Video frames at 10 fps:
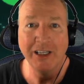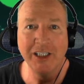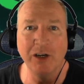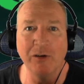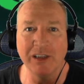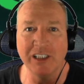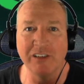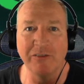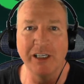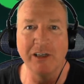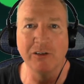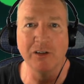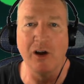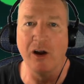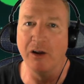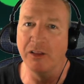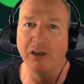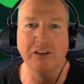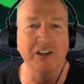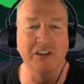You know what these videos are?
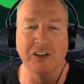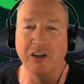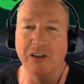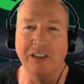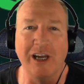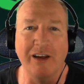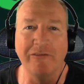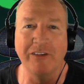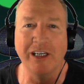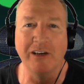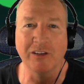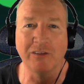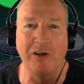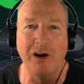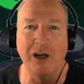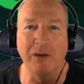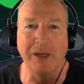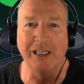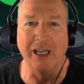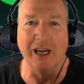They're just good time videos, fun,
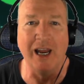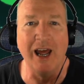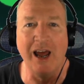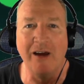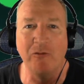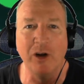make you laugh.